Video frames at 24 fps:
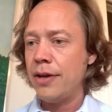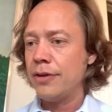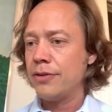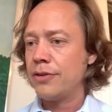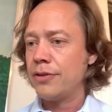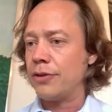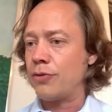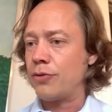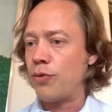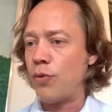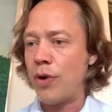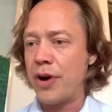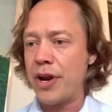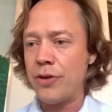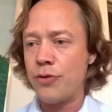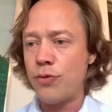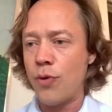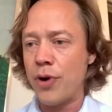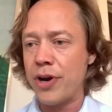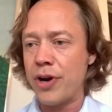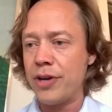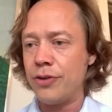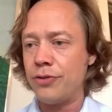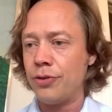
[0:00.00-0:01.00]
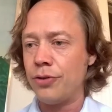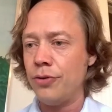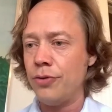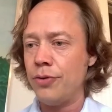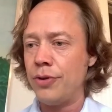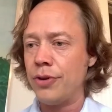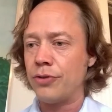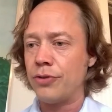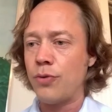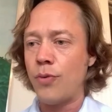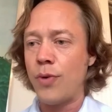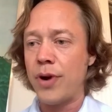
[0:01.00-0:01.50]
to 2022
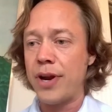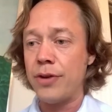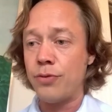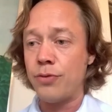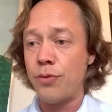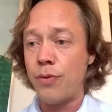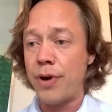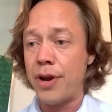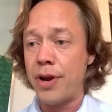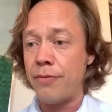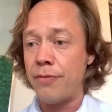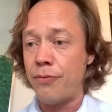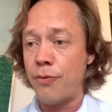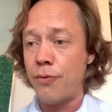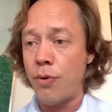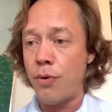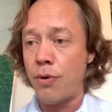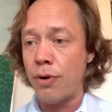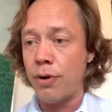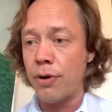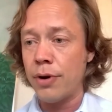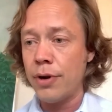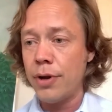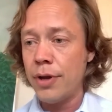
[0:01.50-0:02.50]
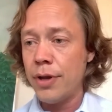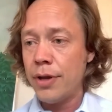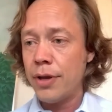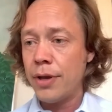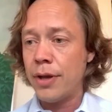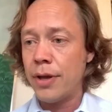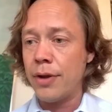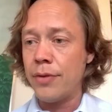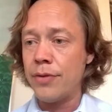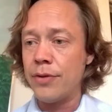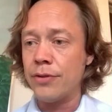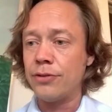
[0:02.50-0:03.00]
to 2024.
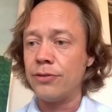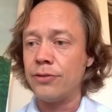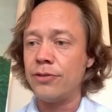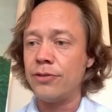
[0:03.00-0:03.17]
This is